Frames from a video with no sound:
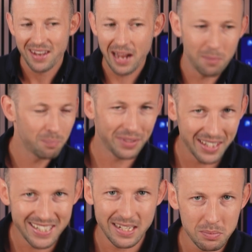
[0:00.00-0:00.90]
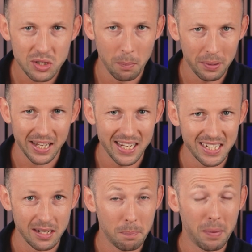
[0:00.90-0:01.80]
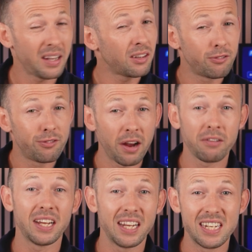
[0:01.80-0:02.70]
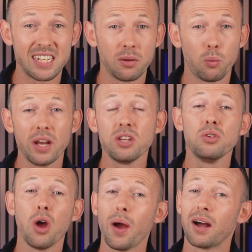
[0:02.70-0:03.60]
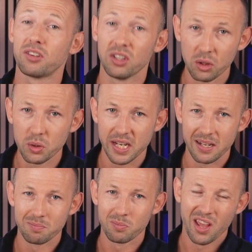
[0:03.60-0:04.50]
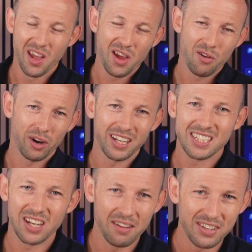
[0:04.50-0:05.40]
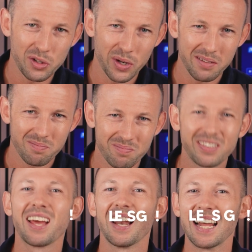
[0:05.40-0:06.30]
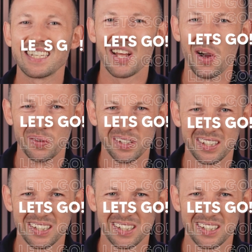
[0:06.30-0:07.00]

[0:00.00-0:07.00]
Now, it seems complicated, but it's very easy when you know how to use it. Ready to dive into it? Let's go.